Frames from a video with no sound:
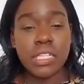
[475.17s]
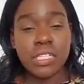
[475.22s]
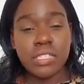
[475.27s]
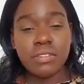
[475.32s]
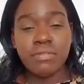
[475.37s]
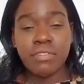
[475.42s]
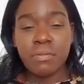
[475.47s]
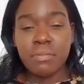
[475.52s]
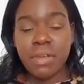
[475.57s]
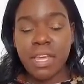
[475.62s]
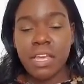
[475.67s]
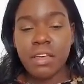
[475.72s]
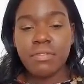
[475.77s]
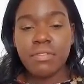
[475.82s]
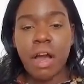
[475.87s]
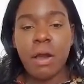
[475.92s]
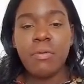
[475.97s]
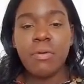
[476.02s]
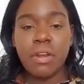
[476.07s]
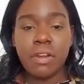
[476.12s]
because for me,
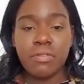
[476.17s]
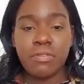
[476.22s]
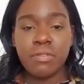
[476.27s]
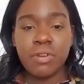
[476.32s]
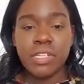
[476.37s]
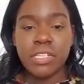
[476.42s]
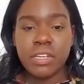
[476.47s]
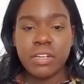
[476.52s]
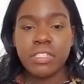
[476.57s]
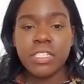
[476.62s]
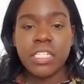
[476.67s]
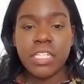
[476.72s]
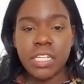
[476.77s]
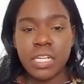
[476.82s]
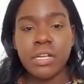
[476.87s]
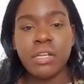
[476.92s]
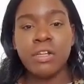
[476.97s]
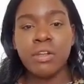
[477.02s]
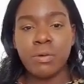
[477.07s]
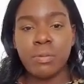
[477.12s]
if I would have researched
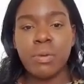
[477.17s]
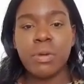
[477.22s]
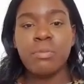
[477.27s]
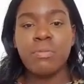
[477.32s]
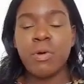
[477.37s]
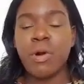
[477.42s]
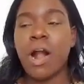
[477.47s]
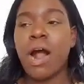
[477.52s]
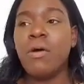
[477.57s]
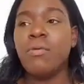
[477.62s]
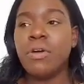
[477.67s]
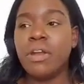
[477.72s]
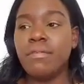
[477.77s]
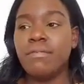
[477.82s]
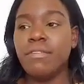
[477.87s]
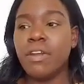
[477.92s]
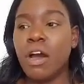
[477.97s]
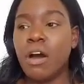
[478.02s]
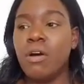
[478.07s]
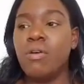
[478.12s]
it a little bit more, I would
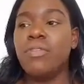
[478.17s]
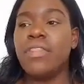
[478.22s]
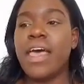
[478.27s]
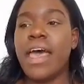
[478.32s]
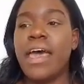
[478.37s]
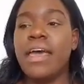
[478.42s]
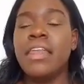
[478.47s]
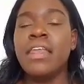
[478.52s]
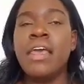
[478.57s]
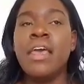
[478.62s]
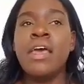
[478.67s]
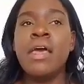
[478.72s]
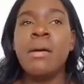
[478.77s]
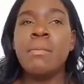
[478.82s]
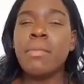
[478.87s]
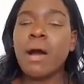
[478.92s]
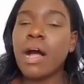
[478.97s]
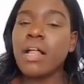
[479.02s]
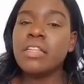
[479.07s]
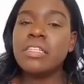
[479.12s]
have known that
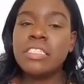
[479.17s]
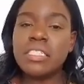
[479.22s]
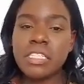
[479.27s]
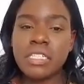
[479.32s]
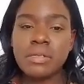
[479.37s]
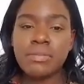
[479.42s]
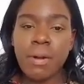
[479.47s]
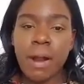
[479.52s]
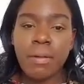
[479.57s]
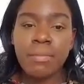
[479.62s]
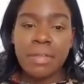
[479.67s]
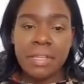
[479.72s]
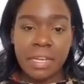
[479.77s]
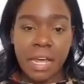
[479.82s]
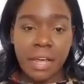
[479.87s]
biology is probably